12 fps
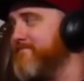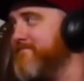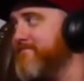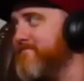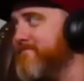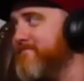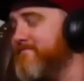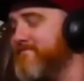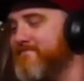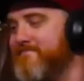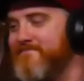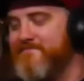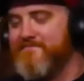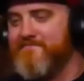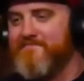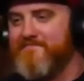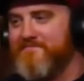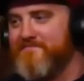
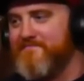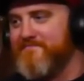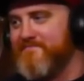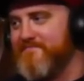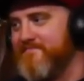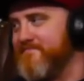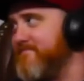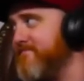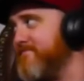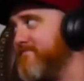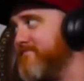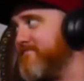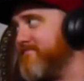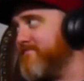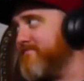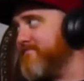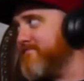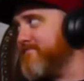
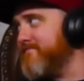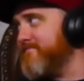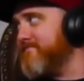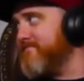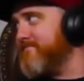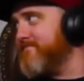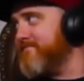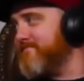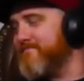[no speech]